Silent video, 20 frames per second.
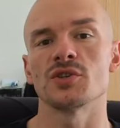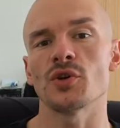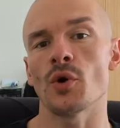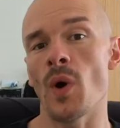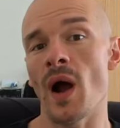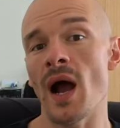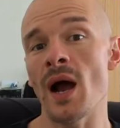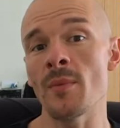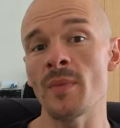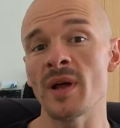So
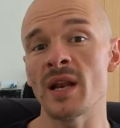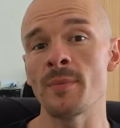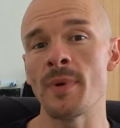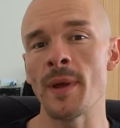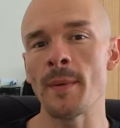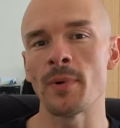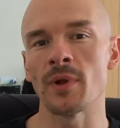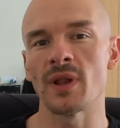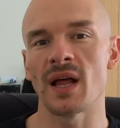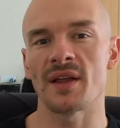how many
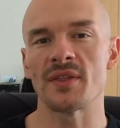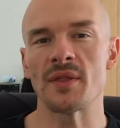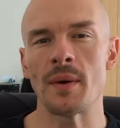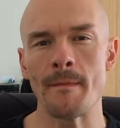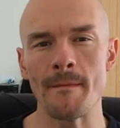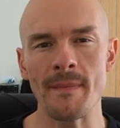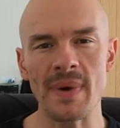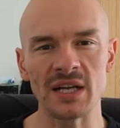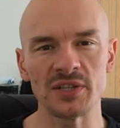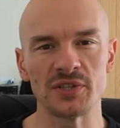people had the
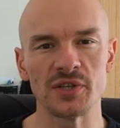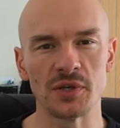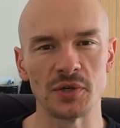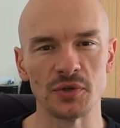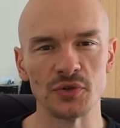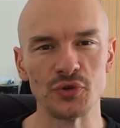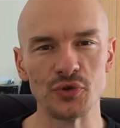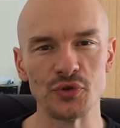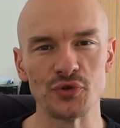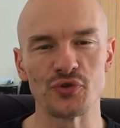
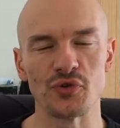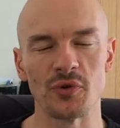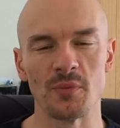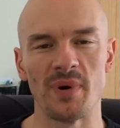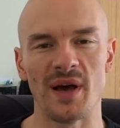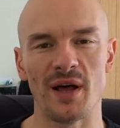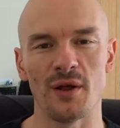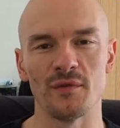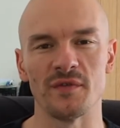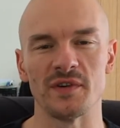magical neutral
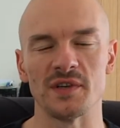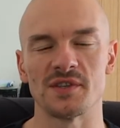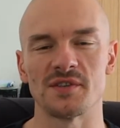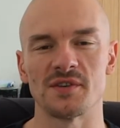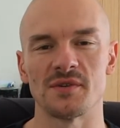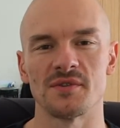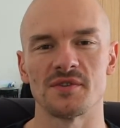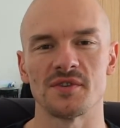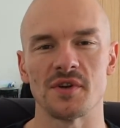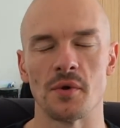pelvis?
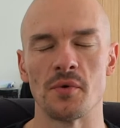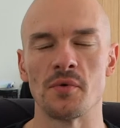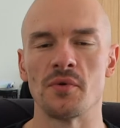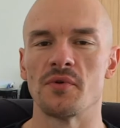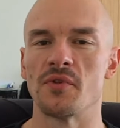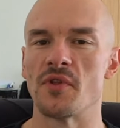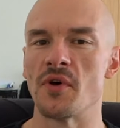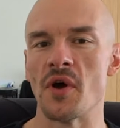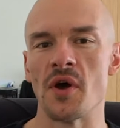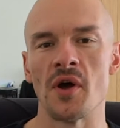So
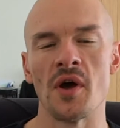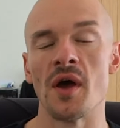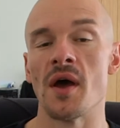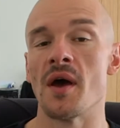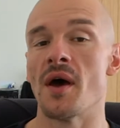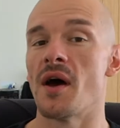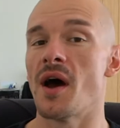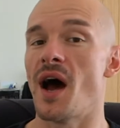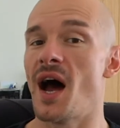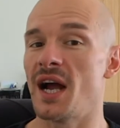the
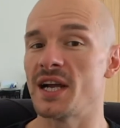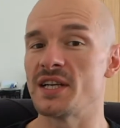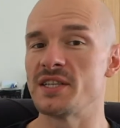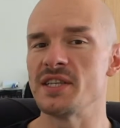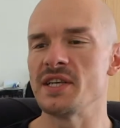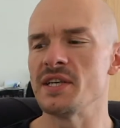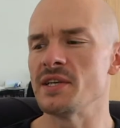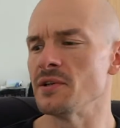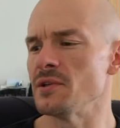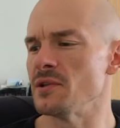
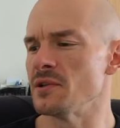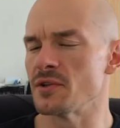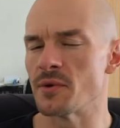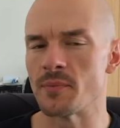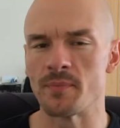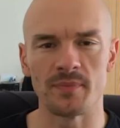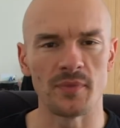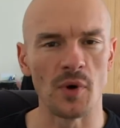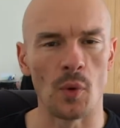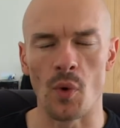ideal,
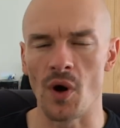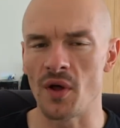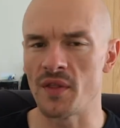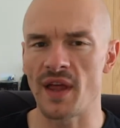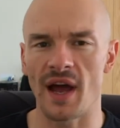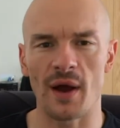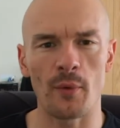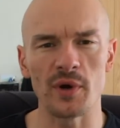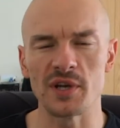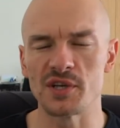the
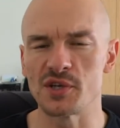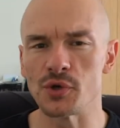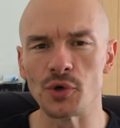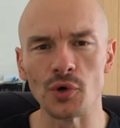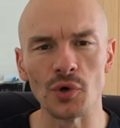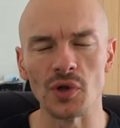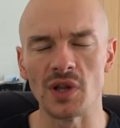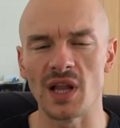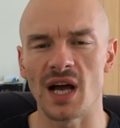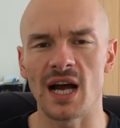one that we should
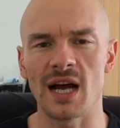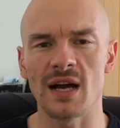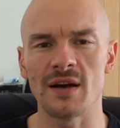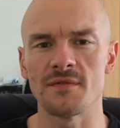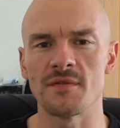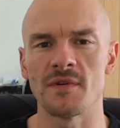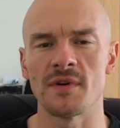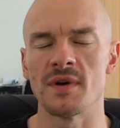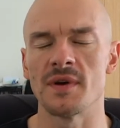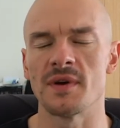all
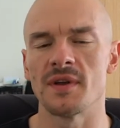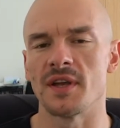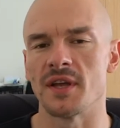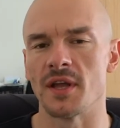have.